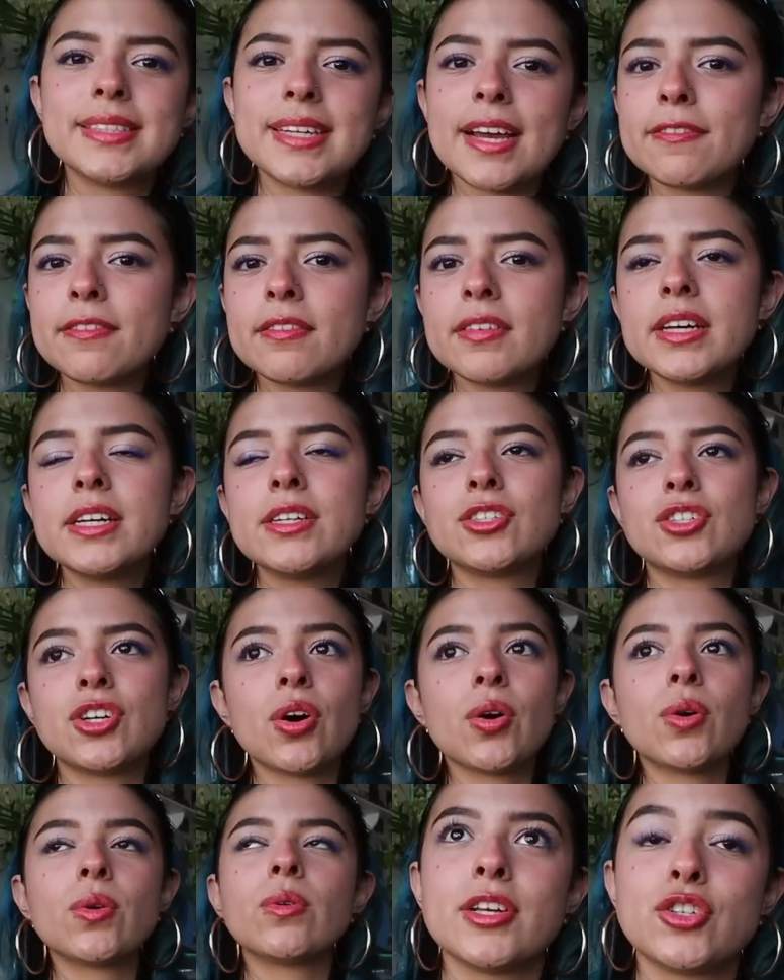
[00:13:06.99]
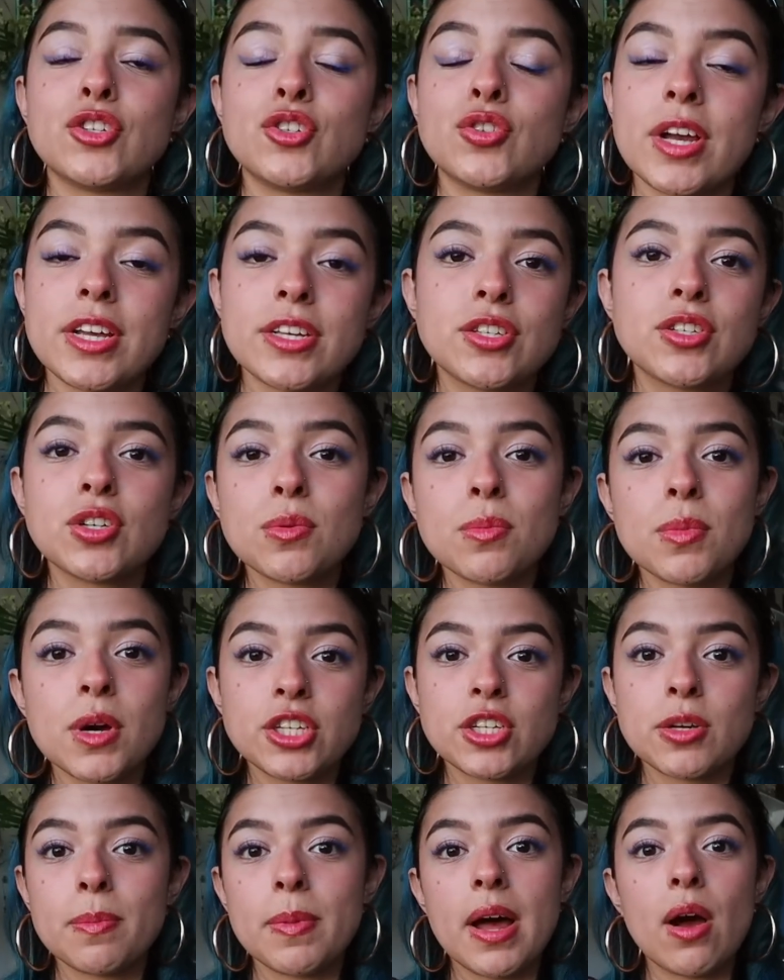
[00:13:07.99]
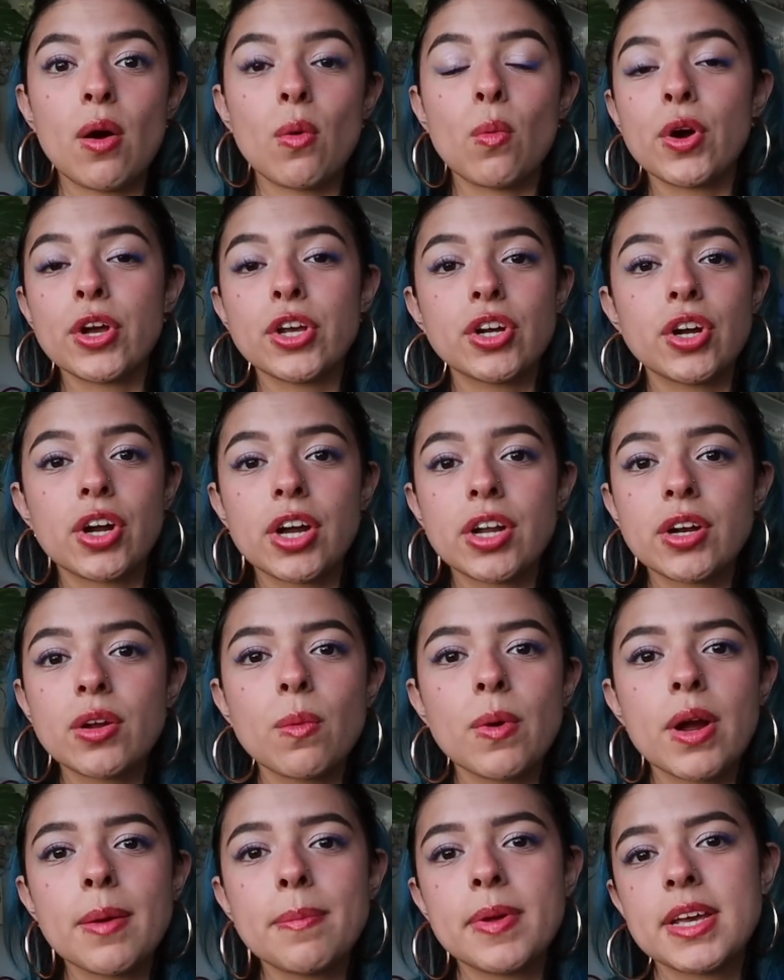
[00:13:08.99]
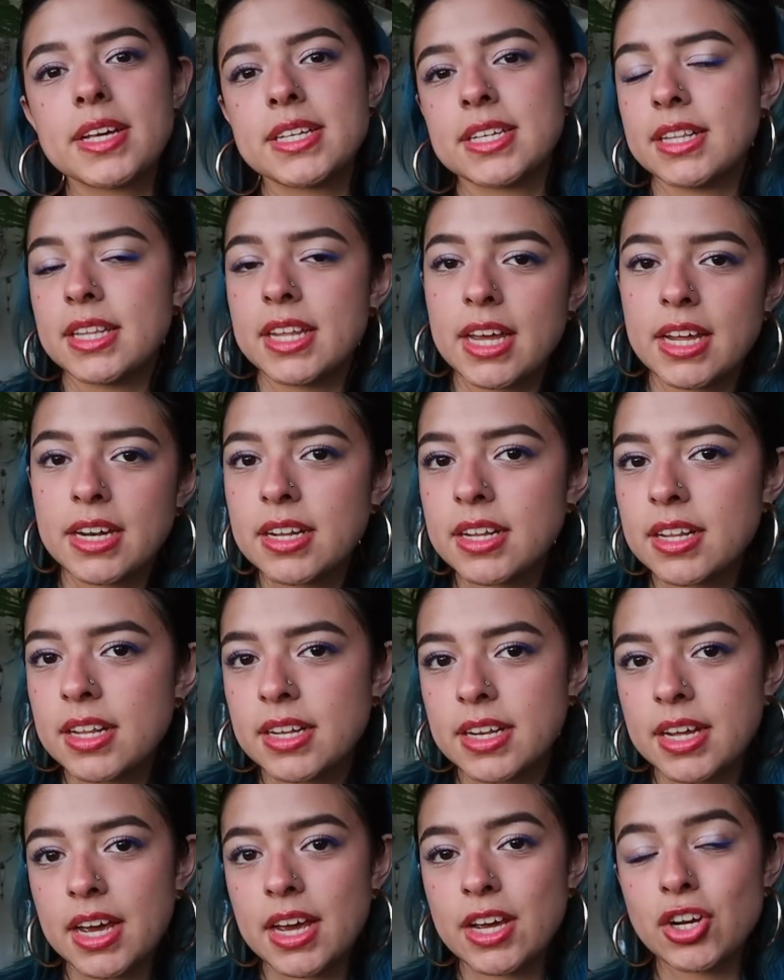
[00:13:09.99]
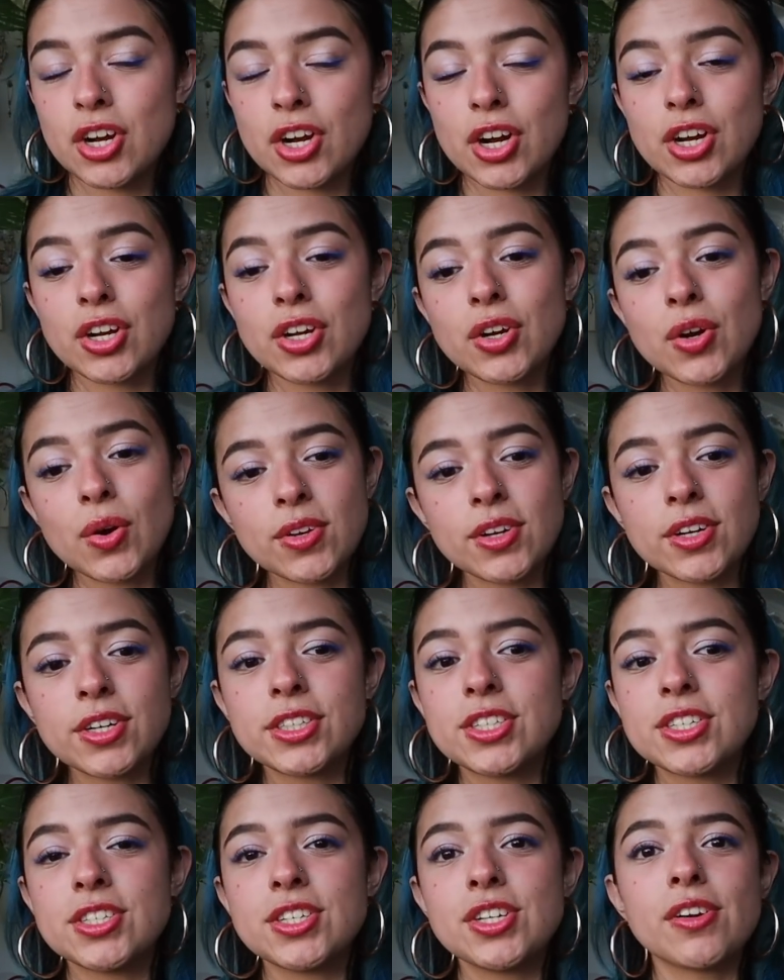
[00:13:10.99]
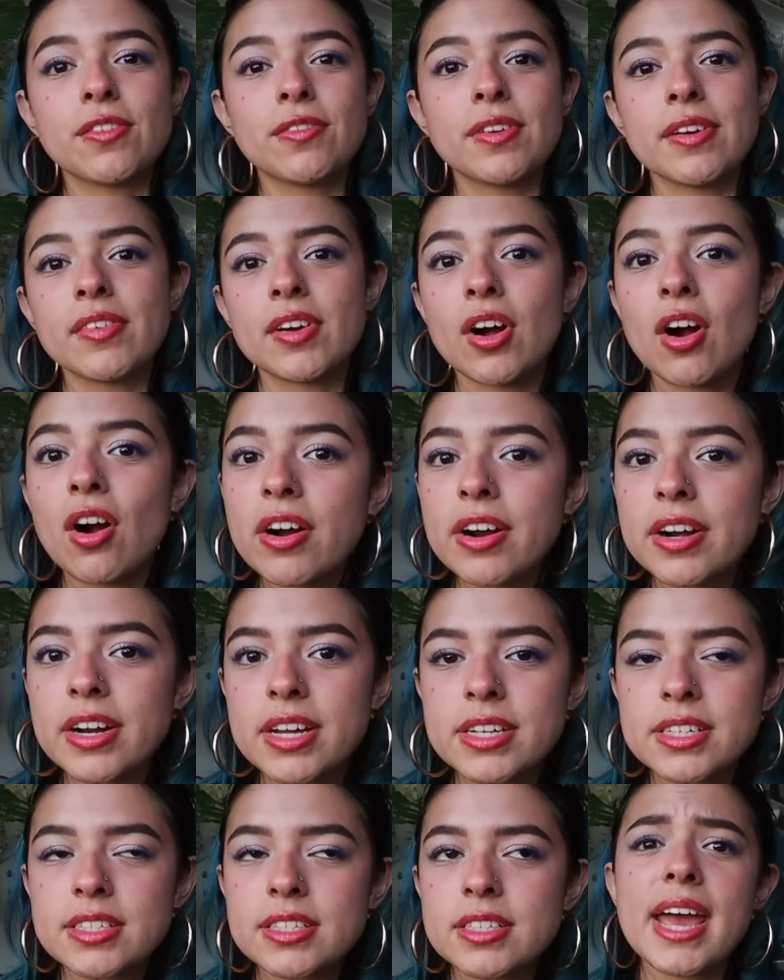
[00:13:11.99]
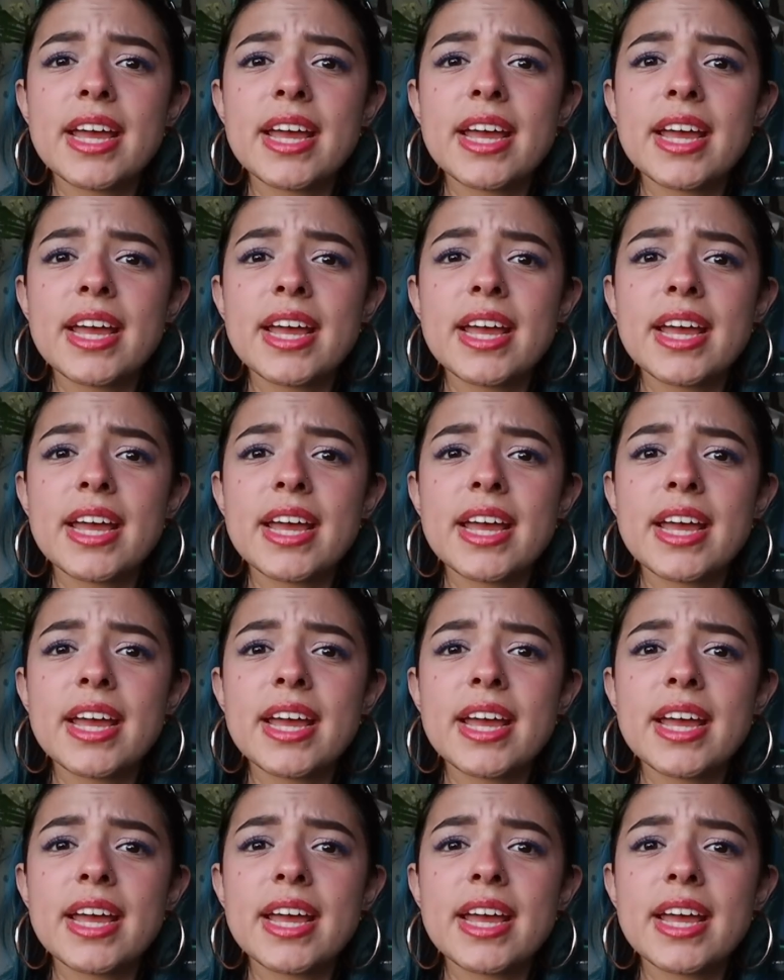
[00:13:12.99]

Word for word: Definitely don't stress too much about what you're gonna wear because at the end of the day, you're gonna go there to see your favorite artist.